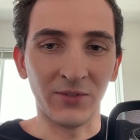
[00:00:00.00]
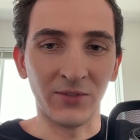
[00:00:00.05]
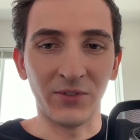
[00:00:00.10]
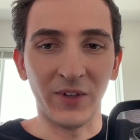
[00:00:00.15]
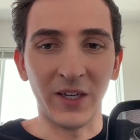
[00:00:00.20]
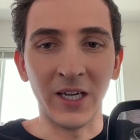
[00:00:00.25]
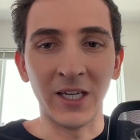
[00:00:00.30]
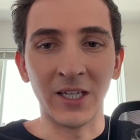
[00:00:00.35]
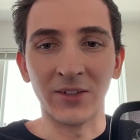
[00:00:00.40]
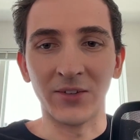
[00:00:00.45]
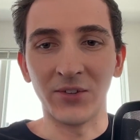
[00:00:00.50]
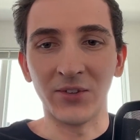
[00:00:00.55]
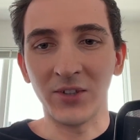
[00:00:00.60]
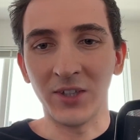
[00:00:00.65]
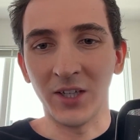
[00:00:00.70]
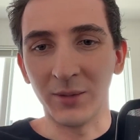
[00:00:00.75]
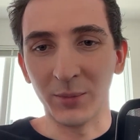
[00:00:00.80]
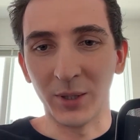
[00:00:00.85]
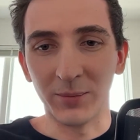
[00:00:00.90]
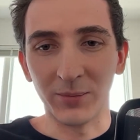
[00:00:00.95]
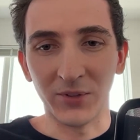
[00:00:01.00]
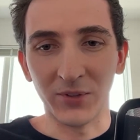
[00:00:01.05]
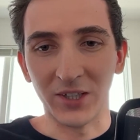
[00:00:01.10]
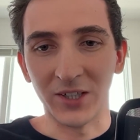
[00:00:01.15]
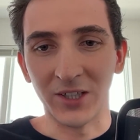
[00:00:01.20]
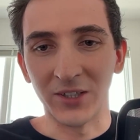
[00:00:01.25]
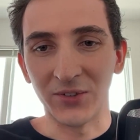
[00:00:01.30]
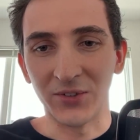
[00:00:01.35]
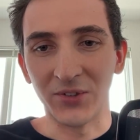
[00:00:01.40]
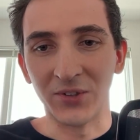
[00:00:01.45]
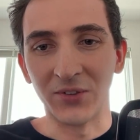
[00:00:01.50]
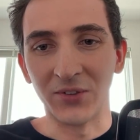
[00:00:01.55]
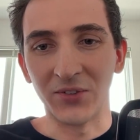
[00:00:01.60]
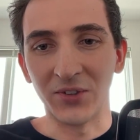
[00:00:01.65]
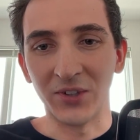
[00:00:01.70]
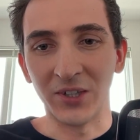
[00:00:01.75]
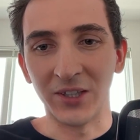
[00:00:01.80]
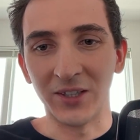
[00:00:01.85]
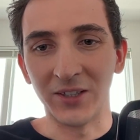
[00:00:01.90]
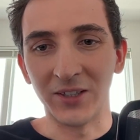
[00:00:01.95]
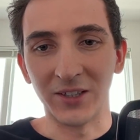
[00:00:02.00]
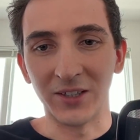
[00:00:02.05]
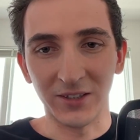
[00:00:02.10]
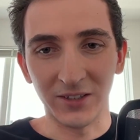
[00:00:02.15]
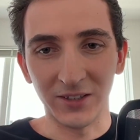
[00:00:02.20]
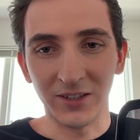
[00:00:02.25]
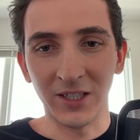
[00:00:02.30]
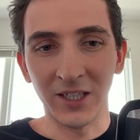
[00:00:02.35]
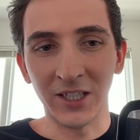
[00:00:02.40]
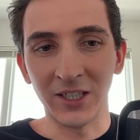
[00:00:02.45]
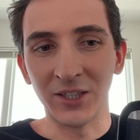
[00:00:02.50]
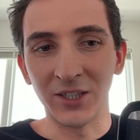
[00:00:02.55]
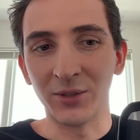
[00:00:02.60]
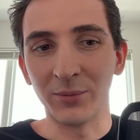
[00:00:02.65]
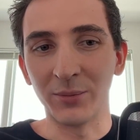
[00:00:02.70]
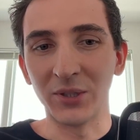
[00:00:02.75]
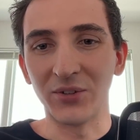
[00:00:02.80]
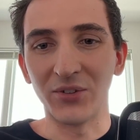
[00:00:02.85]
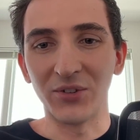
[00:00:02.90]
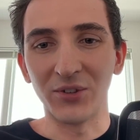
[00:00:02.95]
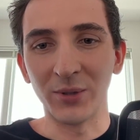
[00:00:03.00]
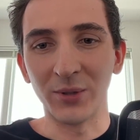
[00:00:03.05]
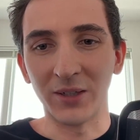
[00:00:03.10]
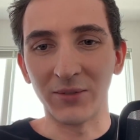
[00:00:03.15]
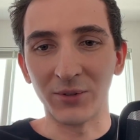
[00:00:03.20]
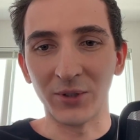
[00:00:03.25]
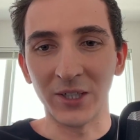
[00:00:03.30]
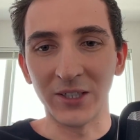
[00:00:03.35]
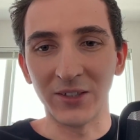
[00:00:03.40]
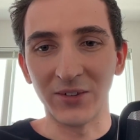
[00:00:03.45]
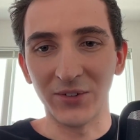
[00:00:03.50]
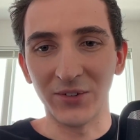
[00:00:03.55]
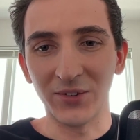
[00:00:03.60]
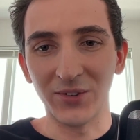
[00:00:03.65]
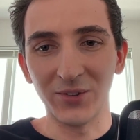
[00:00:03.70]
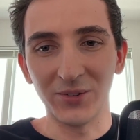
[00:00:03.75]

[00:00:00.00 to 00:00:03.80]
ants came up to us and said, "Hey, humans, you have rights.